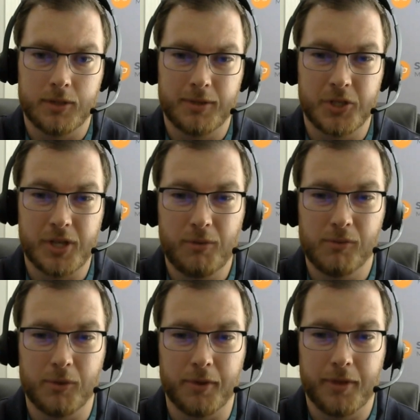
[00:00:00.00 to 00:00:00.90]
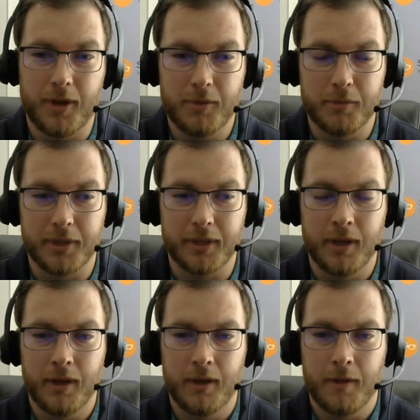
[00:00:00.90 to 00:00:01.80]
And so a general rule of thumb would
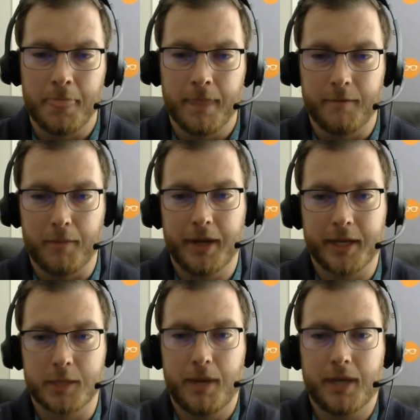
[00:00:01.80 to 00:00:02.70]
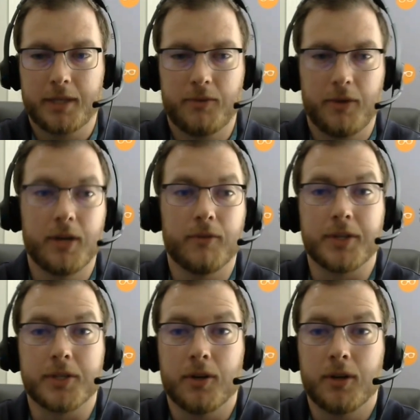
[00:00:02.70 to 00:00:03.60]
be, my expected rate of
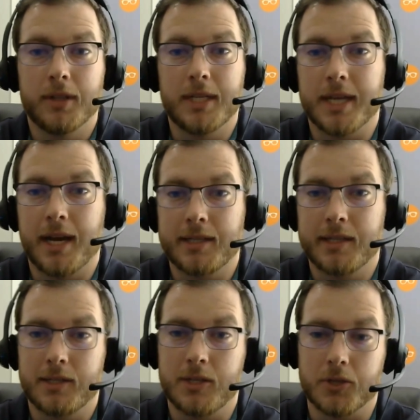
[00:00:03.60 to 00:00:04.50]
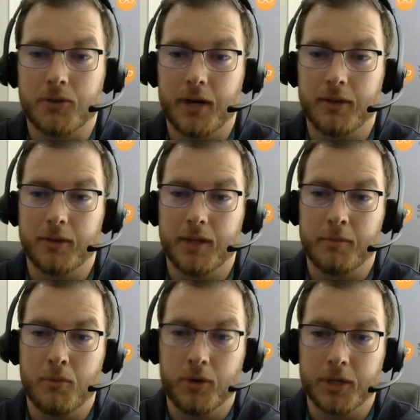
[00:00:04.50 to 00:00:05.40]
return on these assets is greater than
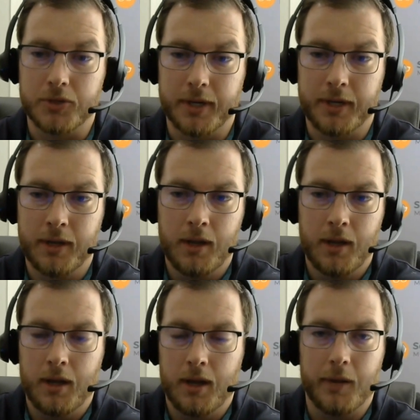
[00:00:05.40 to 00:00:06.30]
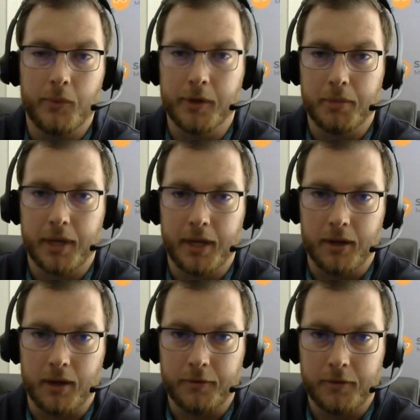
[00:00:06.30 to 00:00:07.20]
that mortgage rate, I wouldn't pay
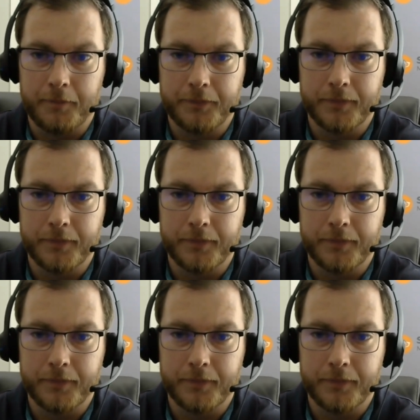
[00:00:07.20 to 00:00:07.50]
it off.